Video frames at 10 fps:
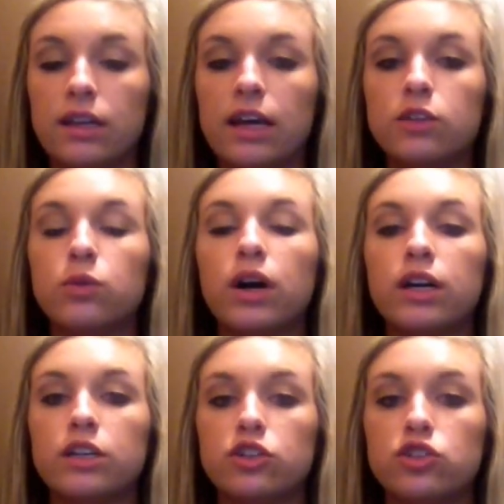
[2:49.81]
That's why it
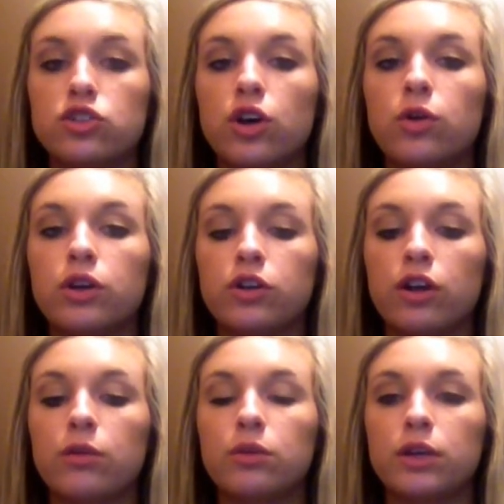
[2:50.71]
is so
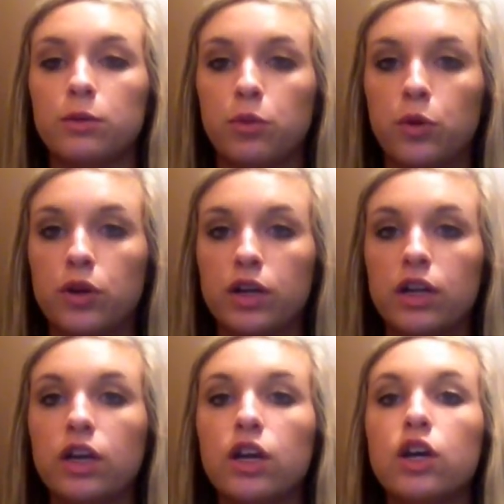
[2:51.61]
incredibly important
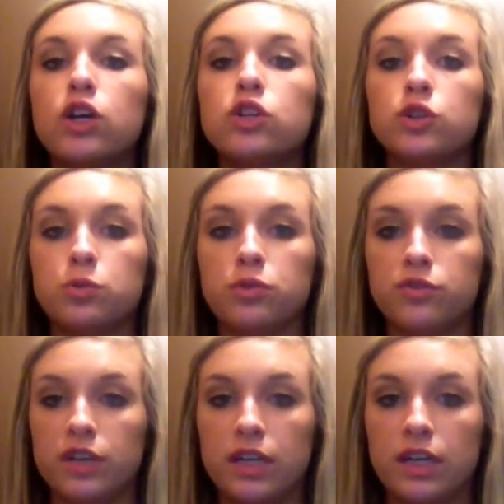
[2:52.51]
to
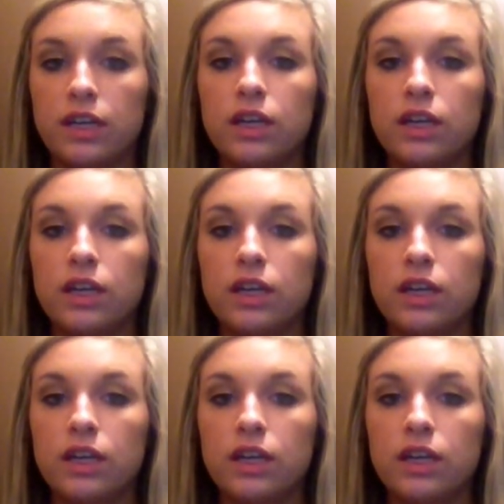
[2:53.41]
prevent it.